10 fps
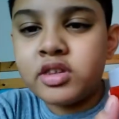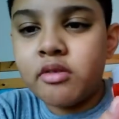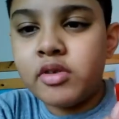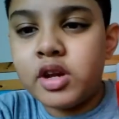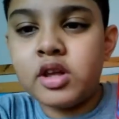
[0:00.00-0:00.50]

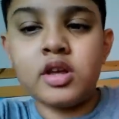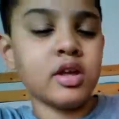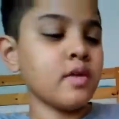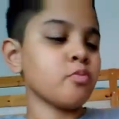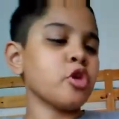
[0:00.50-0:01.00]
seven.
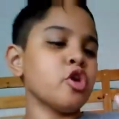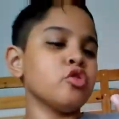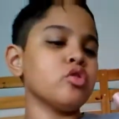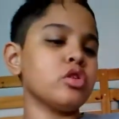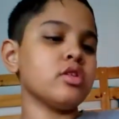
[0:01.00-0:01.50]

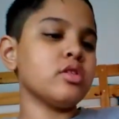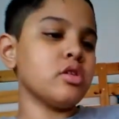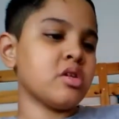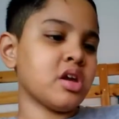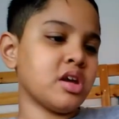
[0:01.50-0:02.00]
So this
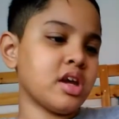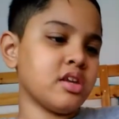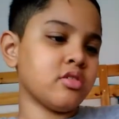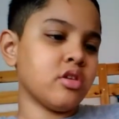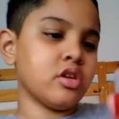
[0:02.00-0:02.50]
is you can
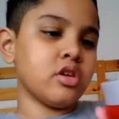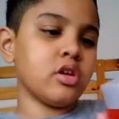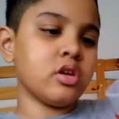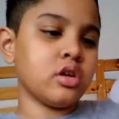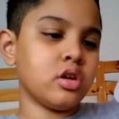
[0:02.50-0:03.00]
get this on.